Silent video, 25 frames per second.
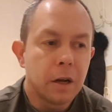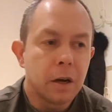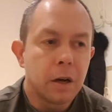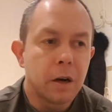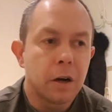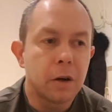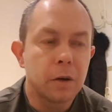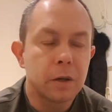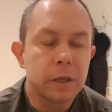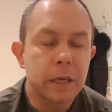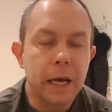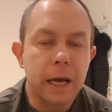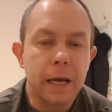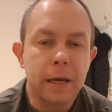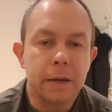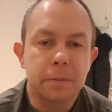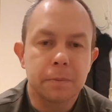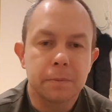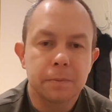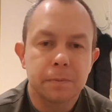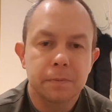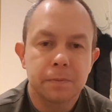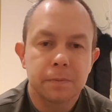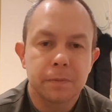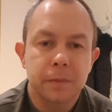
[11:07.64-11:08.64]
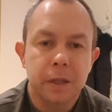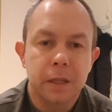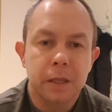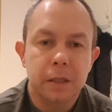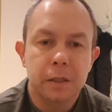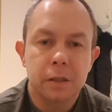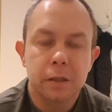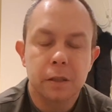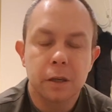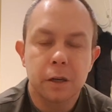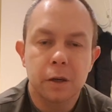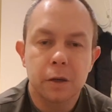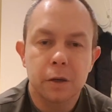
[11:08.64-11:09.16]
Okay,
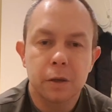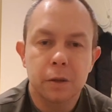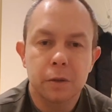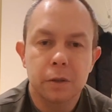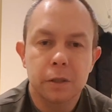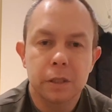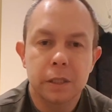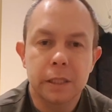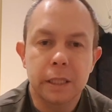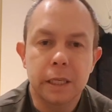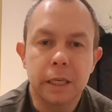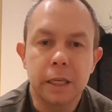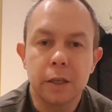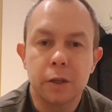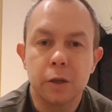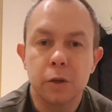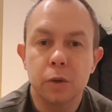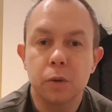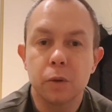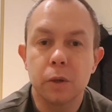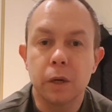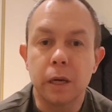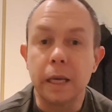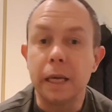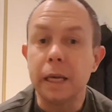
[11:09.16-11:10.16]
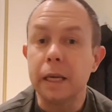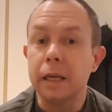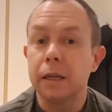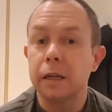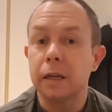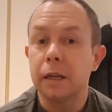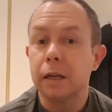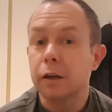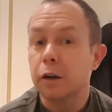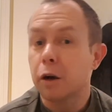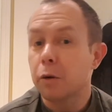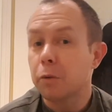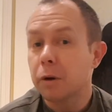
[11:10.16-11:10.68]
so see you in a
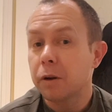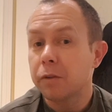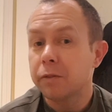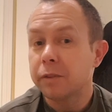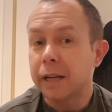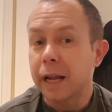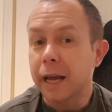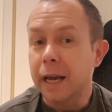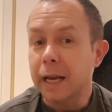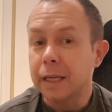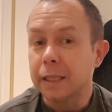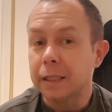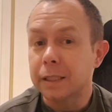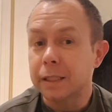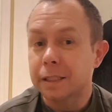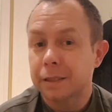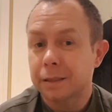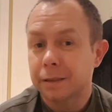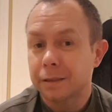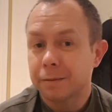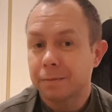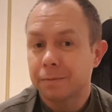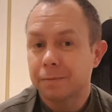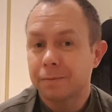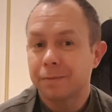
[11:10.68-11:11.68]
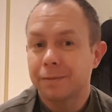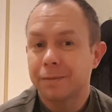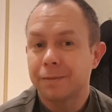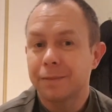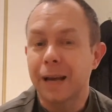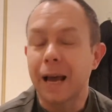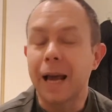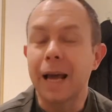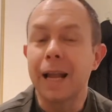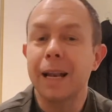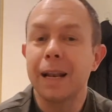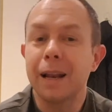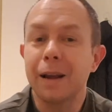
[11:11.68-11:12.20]
couple of days.
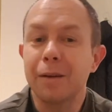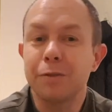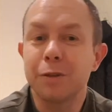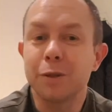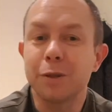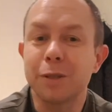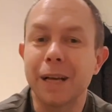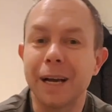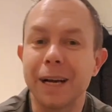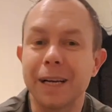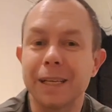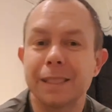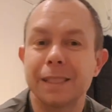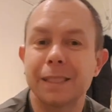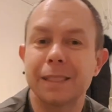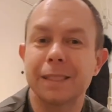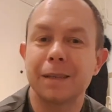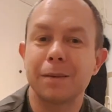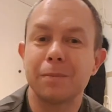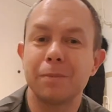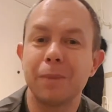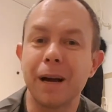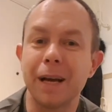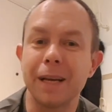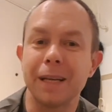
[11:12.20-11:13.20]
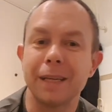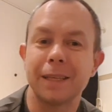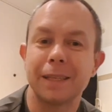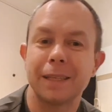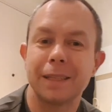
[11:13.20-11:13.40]
I love you guys. Bye.